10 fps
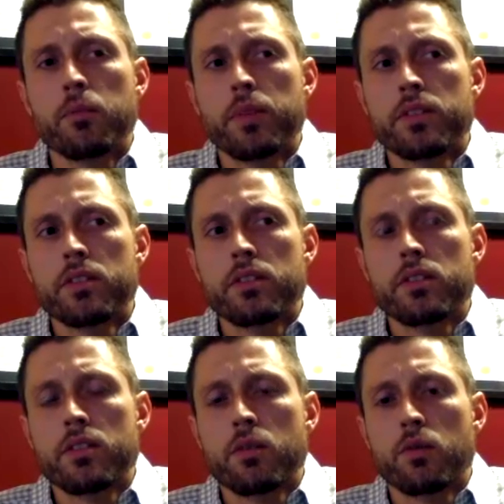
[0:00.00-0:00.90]

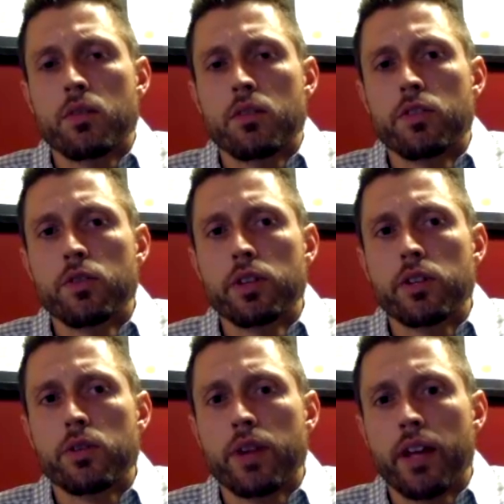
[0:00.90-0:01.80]
businesses that were newly
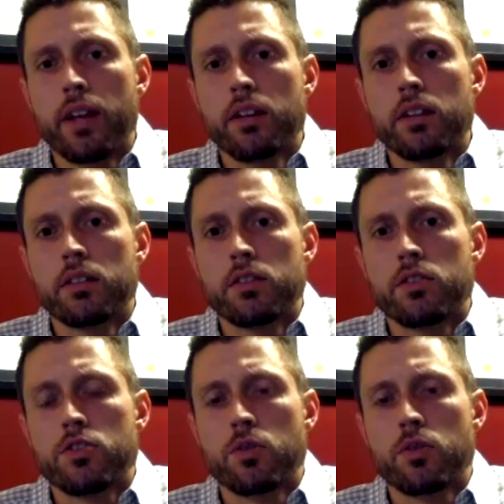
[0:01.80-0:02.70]
created
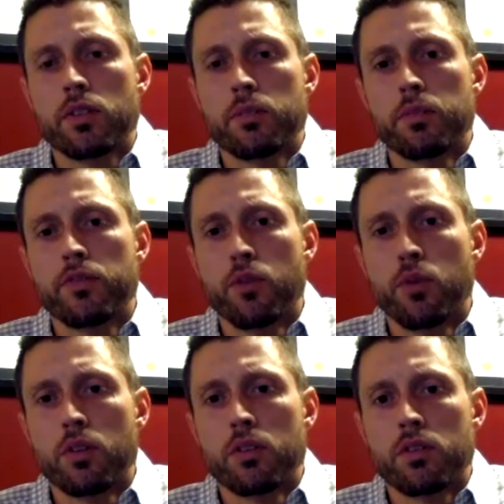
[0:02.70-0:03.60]
shortly
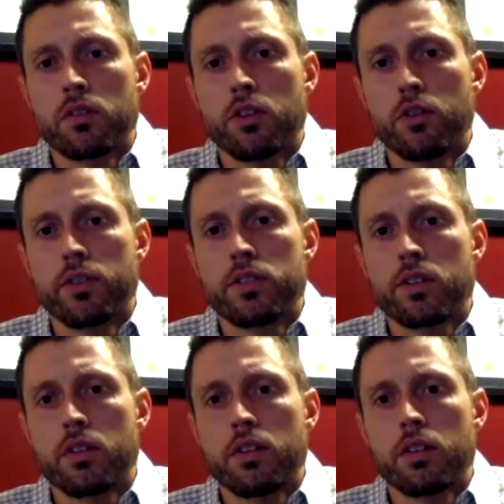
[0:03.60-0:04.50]
before COVID started?